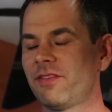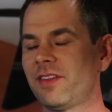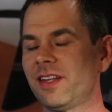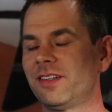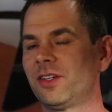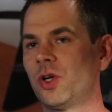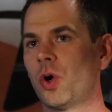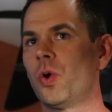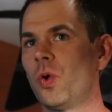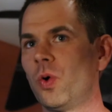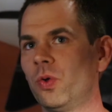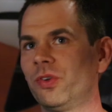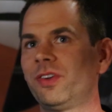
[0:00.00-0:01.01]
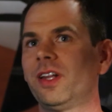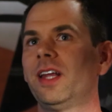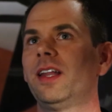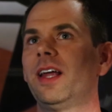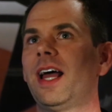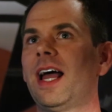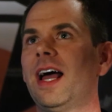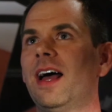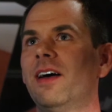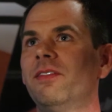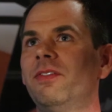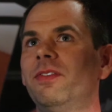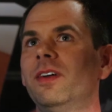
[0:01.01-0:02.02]
these goals and that
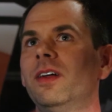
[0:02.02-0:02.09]
have